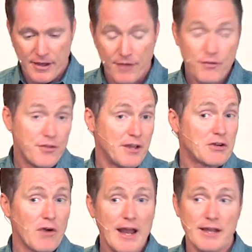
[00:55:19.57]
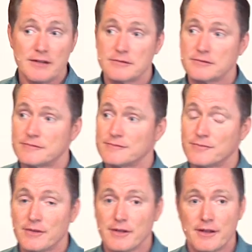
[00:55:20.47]
If you think right,
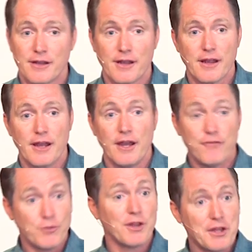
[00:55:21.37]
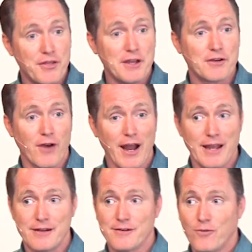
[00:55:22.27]
if you really think
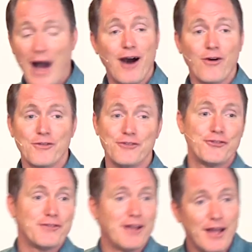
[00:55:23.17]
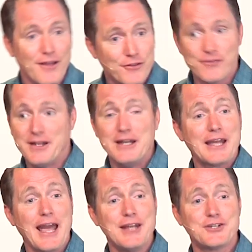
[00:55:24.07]
right, wow, this is an
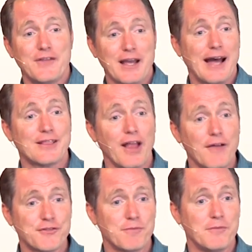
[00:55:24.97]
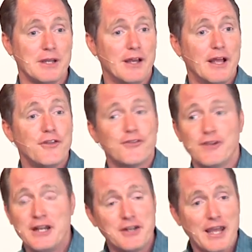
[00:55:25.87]
indication that God loves me. This is
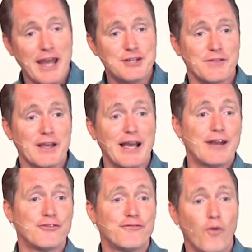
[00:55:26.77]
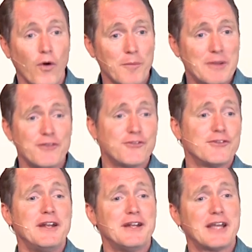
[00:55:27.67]
an indication that God is for me. This is
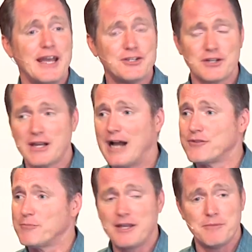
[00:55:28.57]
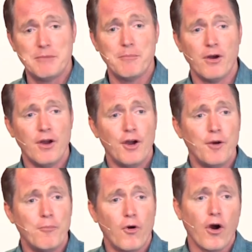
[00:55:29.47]
an indication God's making me
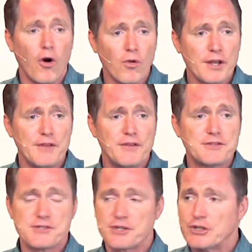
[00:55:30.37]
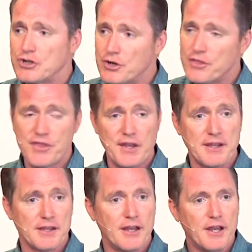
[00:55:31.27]
more holy. This is a good
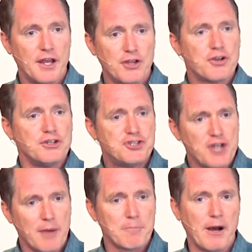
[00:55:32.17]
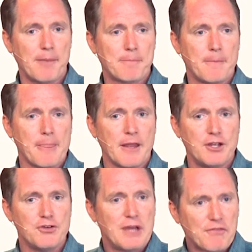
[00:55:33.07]
thing. You can jump up.
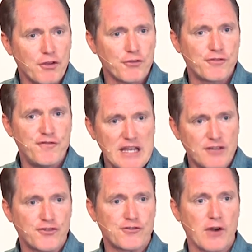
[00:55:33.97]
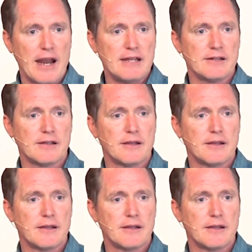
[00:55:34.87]
You get those feet straight.